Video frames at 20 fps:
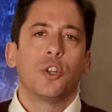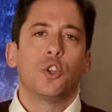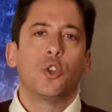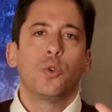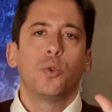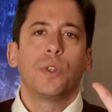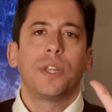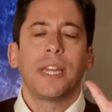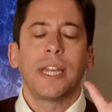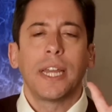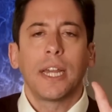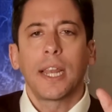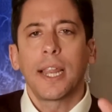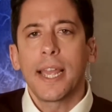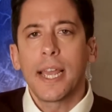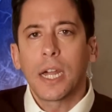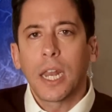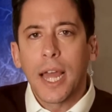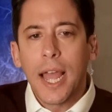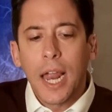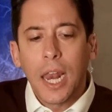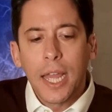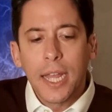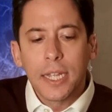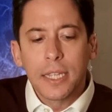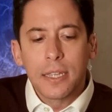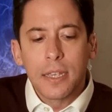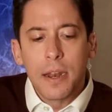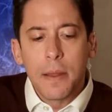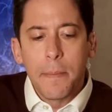do the illegal
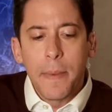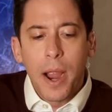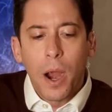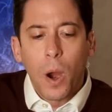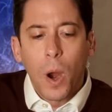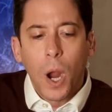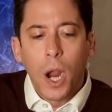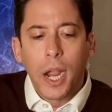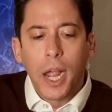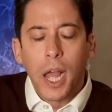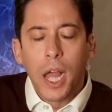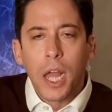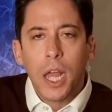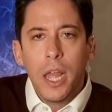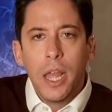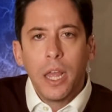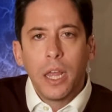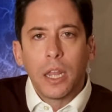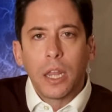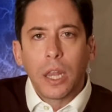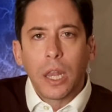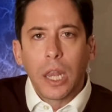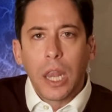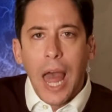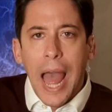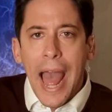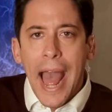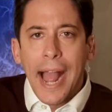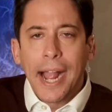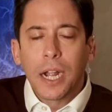aliens in America
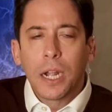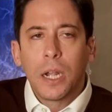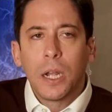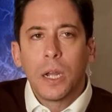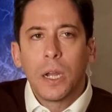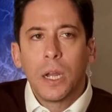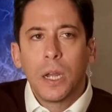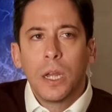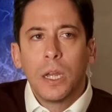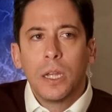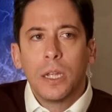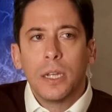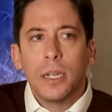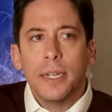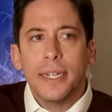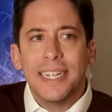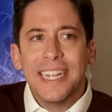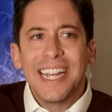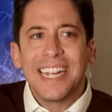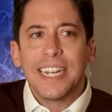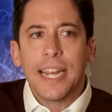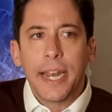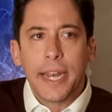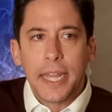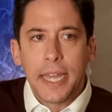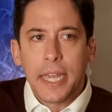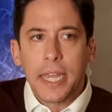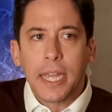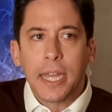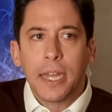lack
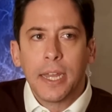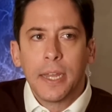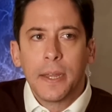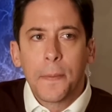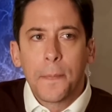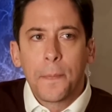dignity